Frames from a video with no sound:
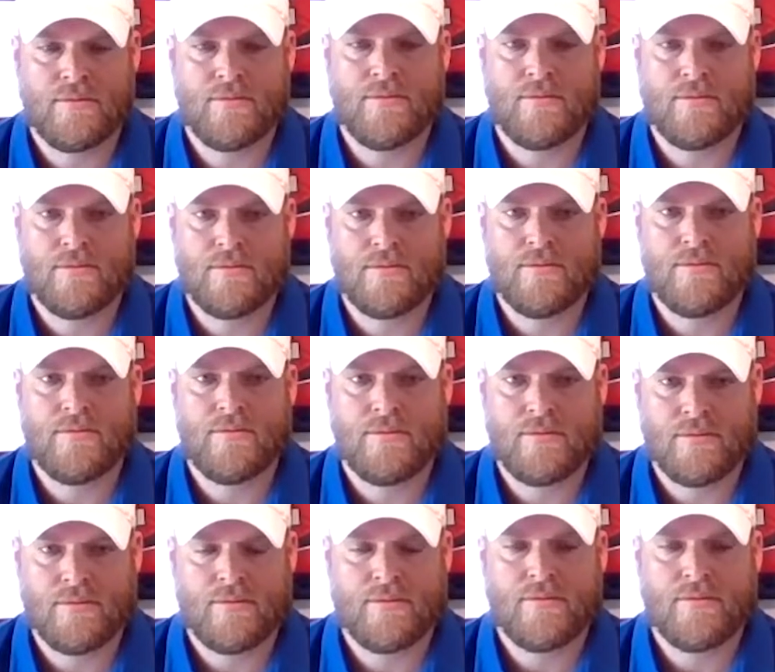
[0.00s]

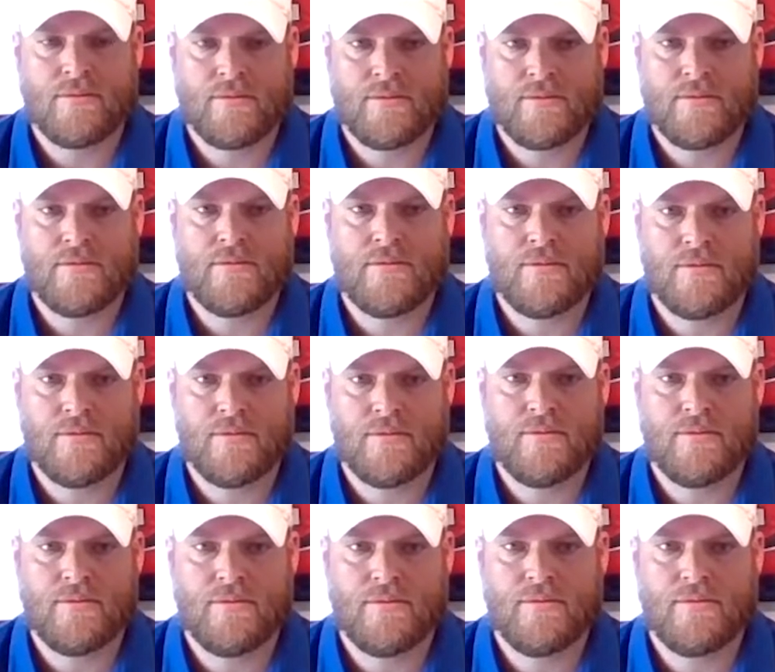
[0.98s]

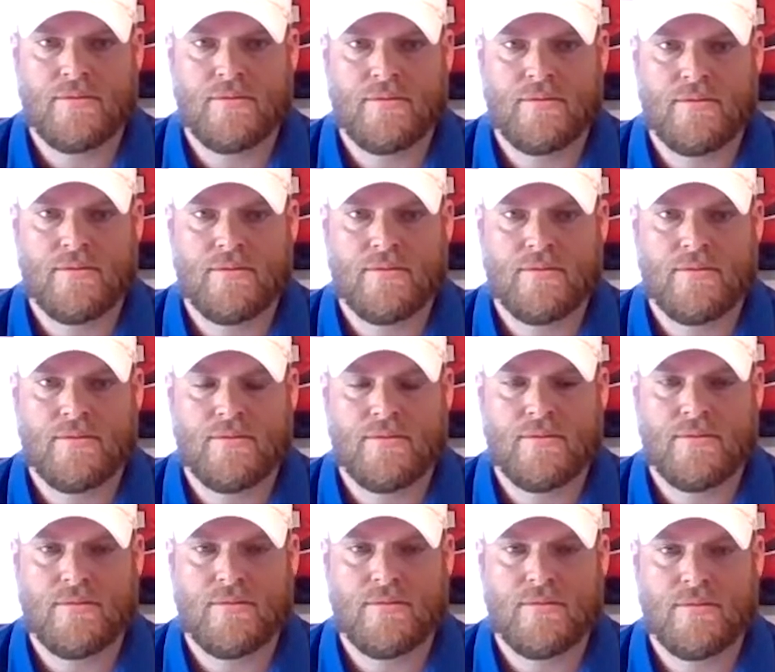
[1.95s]

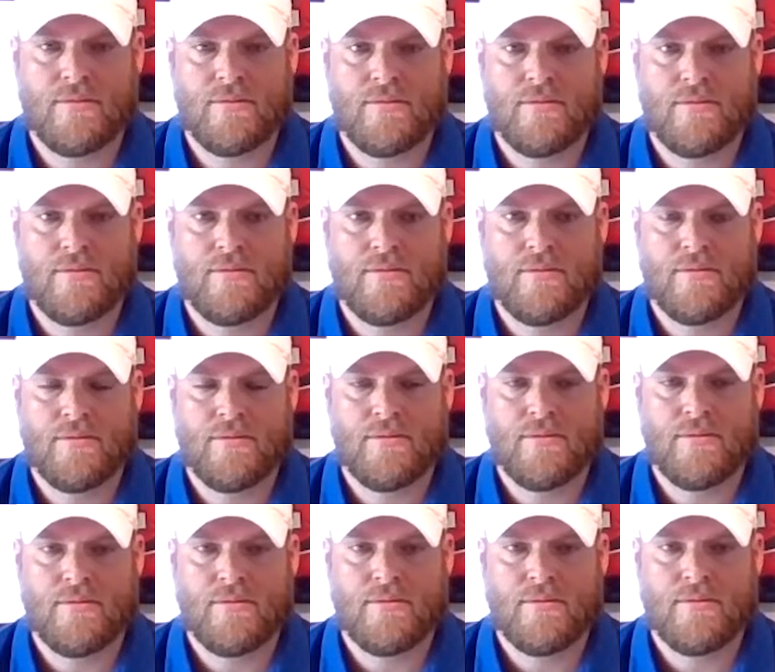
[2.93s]

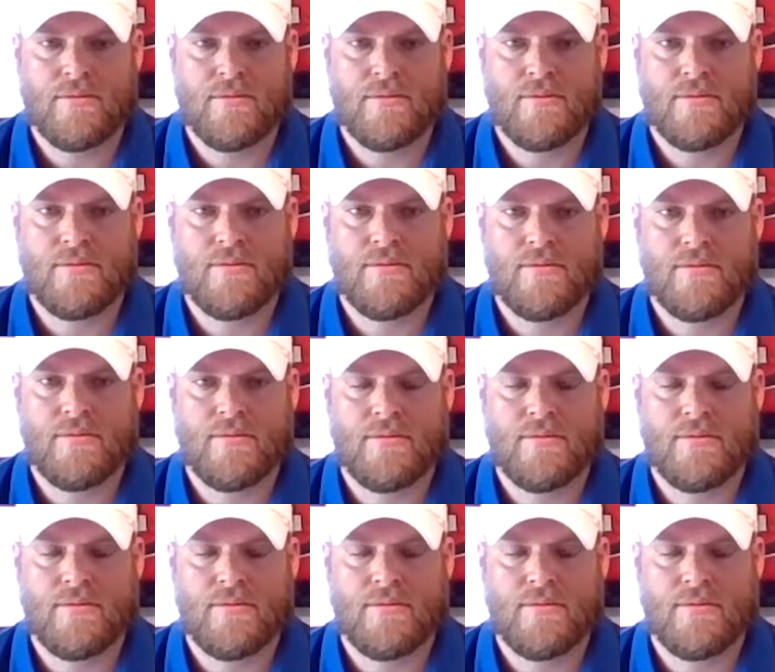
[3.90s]
The person shown says nothing.